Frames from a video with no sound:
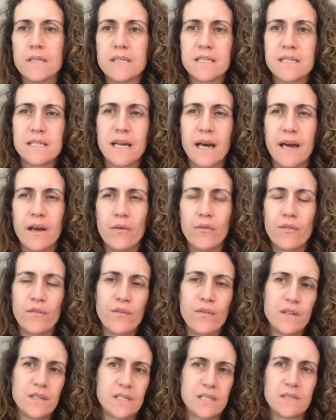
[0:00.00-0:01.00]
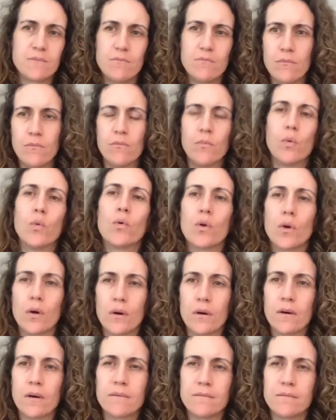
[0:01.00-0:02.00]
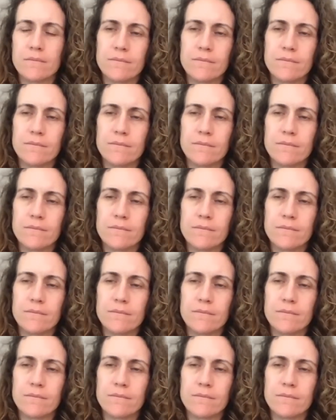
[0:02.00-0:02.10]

style fits more,